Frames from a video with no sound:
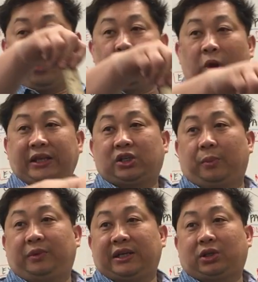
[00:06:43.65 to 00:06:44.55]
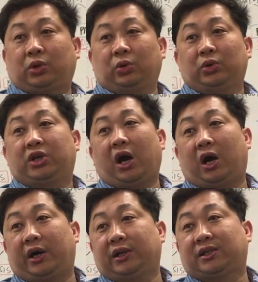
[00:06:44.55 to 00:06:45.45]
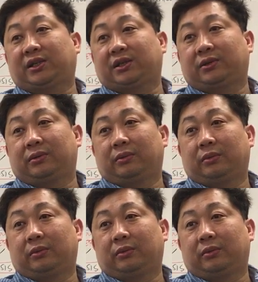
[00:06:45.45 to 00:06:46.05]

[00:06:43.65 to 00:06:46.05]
which of these two jars